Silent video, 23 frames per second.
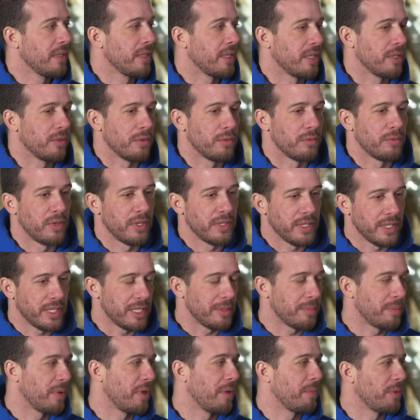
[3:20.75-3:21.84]
And it will run the
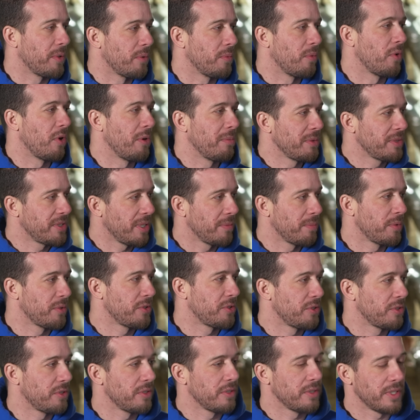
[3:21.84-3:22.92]
heat pump at a warmer
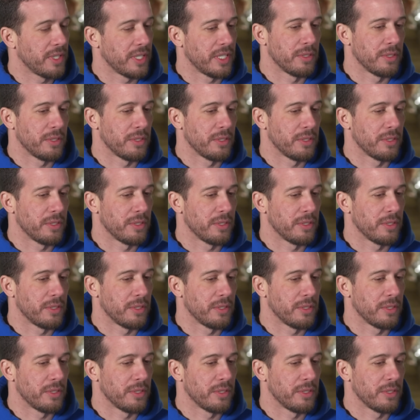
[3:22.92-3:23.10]
temperature, right,